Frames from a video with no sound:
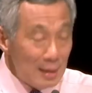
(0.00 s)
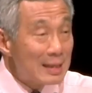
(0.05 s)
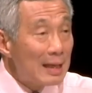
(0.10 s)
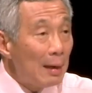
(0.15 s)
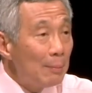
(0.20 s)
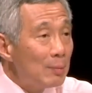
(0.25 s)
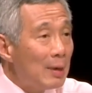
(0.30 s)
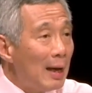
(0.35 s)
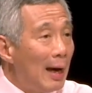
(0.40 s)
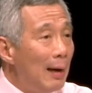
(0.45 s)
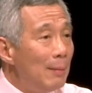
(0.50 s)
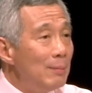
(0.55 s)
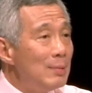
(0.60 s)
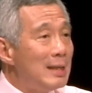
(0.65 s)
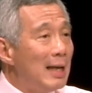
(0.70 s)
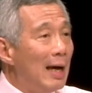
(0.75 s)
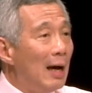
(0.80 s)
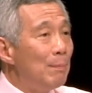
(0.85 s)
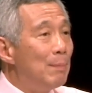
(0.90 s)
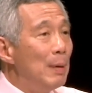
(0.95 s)

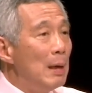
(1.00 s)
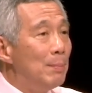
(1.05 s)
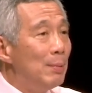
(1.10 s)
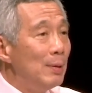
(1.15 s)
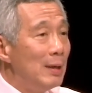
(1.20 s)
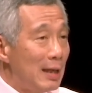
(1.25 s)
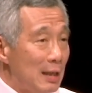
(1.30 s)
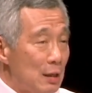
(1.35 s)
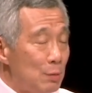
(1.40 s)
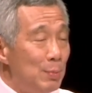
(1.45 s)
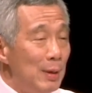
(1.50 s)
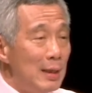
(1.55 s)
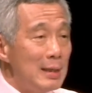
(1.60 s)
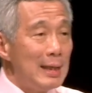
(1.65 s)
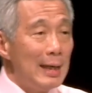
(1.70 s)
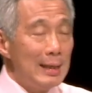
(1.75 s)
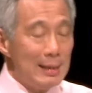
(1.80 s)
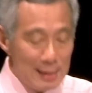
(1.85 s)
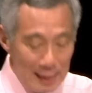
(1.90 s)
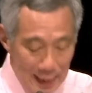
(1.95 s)
Sometimes young people
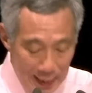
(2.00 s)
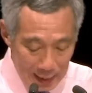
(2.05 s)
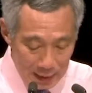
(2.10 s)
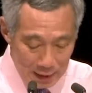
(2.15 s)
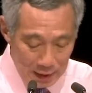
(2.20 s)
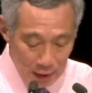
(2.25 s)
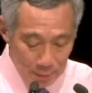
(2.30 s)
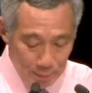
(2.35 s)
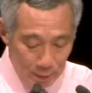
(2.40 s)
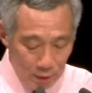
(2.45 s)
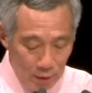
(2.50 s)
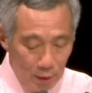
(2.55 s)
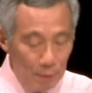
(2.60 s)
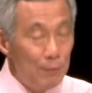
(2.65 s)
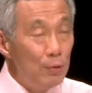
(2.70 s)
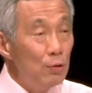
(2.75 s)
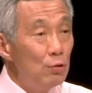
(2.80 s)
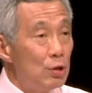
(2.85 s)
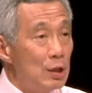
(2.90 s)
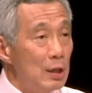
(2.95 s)
express anxiety about the
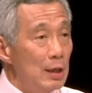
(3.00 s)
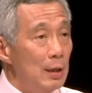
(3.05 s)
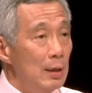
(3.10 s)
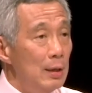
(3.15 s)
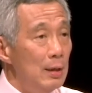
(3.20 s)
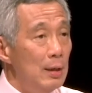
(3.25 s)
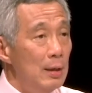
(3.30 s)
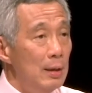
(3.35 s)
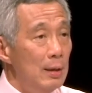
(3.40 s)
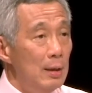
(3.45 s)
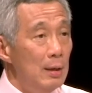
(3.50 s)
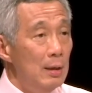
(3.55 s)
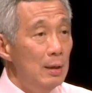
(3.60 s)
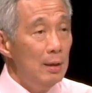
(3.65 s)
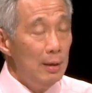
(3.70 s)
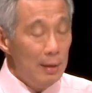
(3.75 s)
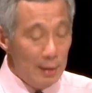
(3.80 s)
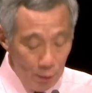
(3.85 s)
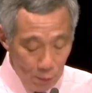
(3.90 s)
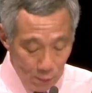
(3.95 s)
future.
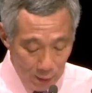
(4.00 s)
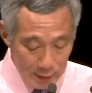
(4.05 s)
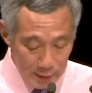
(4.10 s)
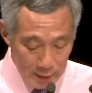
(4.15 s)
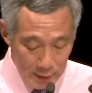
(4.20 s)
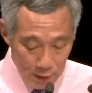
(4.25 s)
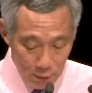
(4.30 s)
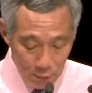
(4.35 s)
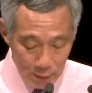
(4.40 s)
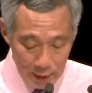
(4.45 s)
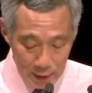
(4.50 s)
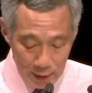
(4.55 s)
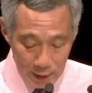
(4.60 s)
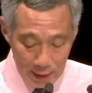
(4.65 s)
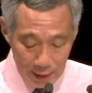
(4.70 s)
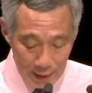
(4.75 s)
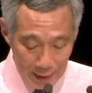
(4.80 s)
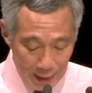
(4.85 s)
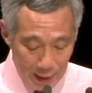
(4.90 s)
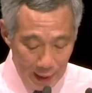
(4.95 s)
They wonder
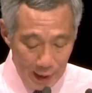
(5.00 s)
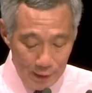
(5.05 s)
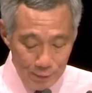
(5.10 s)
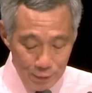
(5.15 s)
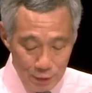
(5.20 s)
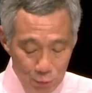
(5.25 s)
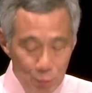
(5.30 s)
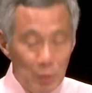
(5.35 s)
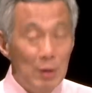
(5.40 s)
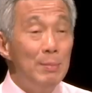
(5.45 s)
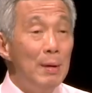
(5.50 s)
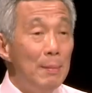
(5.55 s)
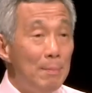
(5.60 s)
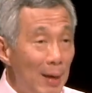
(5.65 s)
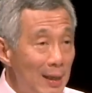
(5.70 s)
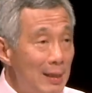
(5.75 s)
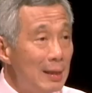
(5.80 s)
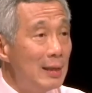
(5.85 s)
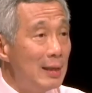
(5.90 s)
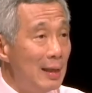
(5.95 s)
whether their lives will be
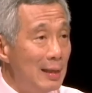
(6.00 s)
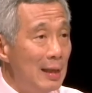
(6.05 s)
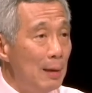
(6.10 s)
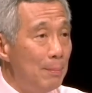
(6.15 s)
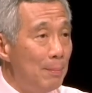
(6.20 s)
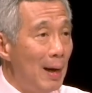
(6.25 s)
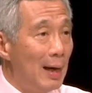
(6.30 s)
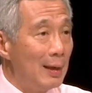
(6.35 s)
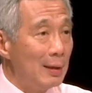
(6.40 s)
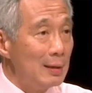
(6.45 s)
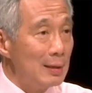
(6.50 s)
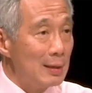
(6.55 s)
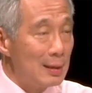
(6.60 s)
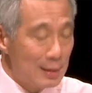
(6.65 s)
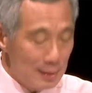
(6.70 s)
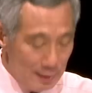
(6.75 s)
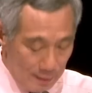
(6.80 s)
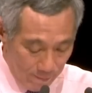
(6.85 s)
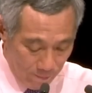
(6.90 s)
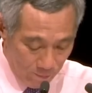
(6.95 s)
better than their
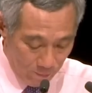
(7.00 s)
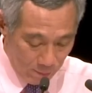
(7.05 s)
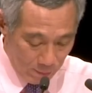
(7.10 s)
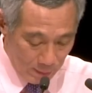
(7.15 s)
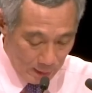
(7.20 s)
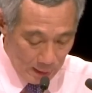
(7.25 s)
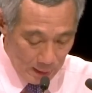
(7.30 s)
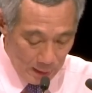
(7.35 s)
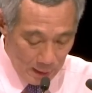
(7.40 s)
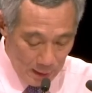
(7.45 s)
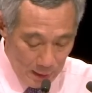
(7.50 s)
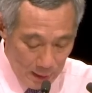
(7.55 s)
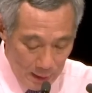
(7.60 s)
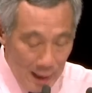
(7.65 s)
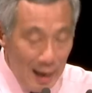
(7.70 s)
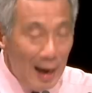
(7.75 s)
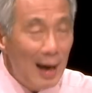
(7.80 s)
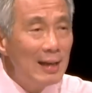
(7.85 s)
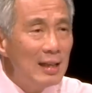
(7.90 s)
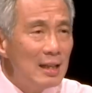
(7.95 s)
parents.
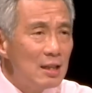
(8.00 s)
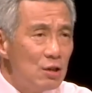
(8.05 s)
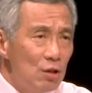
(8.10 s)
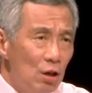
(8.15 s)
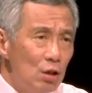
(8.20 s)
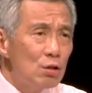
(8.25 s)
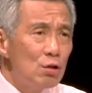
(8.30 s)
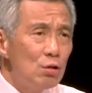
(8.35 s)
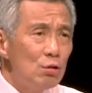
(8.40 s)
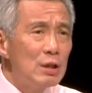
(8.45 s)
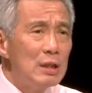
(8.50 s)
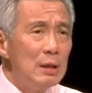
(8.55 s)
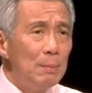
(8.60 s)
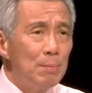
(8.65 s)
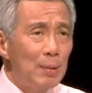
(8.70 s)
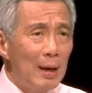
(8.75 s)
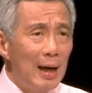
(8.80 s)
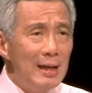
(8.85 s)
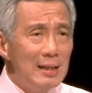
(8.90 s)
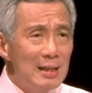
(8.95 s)
And it's not so
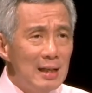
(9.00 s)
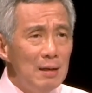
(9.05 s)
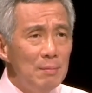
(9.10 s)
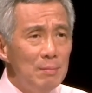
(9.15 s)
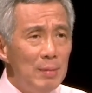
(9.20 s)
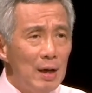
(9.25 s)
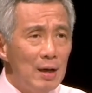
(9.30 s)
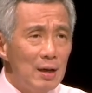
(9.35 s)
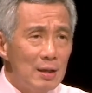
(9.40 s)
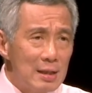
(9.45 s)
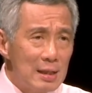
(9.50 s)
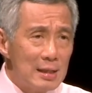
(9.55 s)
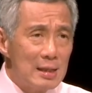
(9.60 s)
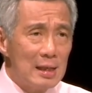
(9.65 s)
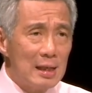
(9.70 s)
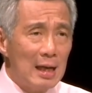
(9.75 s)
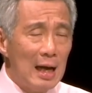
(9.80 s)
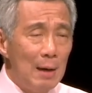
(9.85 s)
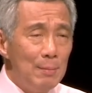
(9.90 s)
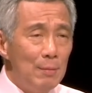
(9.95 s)
surprising because
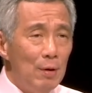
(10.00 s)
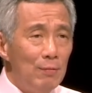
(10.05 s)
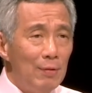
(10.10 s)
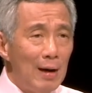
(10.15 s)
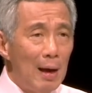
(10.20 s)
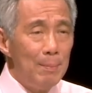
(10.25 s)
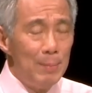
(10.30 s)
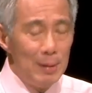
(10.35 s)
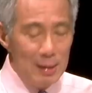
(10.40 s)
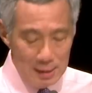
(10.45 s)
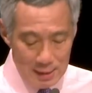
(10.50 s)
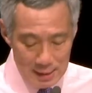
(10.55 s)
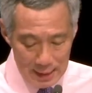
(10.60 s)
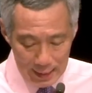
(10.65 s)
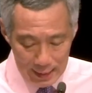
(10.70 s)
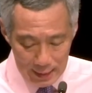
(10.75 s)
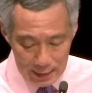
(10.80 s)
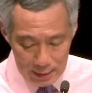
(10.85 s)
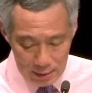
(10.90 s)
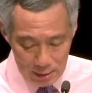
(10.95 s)
it's a time of rapid
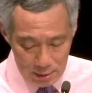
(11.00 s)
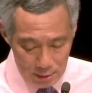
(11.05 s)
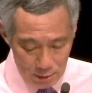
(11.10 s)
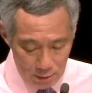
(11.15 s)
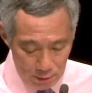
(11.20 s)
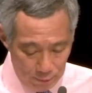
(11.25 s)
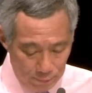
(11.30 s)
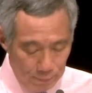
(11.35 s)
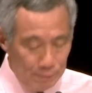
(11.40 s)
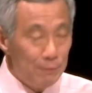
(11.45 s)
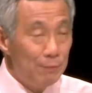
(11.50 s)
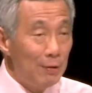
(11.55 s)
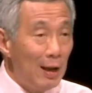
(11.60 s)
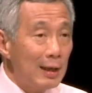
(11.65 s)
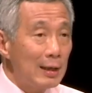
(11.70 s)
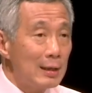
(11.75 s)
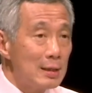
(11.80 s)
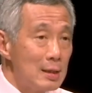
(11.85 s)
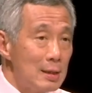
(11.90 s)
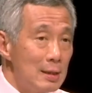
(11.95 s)
change, of
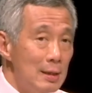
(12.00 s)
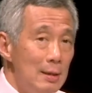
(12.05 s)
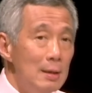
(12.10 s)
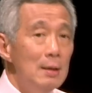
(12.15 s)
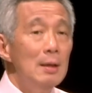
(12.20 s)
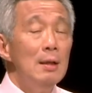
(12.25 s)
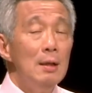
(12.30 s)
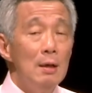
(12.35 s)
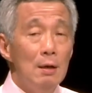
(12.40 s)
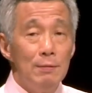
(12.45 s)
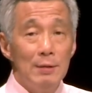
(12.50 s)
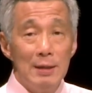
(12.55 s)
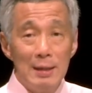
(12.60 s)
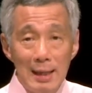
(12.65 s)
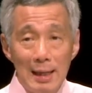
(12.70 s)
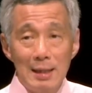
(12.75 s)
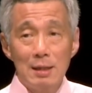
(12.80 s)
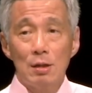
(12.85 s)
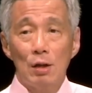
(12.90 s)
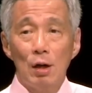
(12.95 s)
flux, of
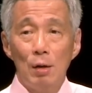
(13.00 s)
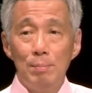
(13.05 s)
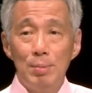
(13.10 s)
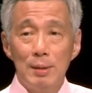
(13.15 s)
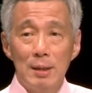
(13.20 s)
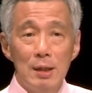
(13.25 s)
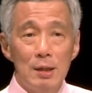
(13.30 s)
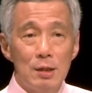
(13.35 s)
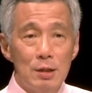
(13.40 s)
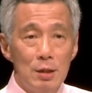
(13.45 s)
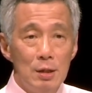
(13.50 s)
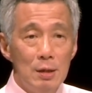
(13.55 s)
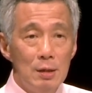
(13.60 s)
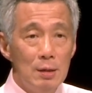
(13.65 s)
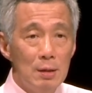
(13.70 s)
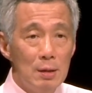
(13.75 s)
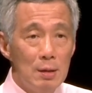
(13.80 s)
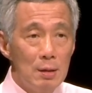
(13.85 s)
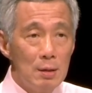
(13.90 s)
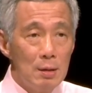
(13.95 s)
intense competition,
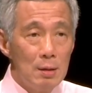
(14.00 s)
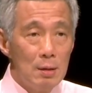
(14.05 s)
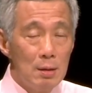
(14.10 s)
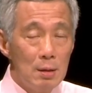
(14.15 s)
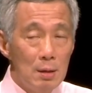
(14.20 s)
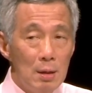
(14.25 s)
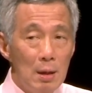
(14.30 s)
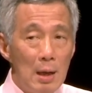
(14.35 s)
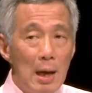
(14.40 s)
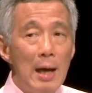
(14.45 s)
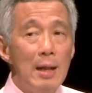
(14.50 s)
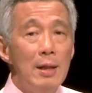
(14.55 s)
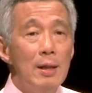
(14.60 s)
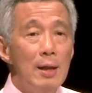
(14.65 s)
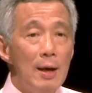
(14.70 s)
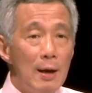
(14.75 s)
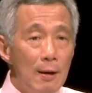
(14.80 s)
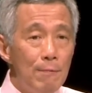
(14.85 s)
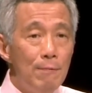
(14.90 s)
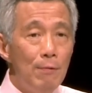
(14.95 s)

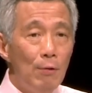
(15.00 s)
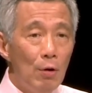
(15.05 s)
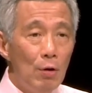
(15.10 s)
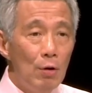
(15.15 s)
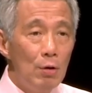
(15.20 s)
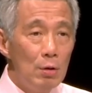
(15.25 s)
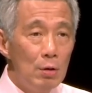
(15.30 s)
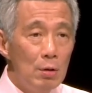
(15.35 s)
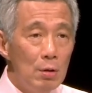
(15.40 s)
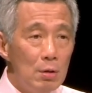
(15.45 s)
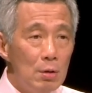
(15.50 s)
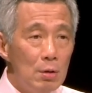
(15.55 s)
and therefore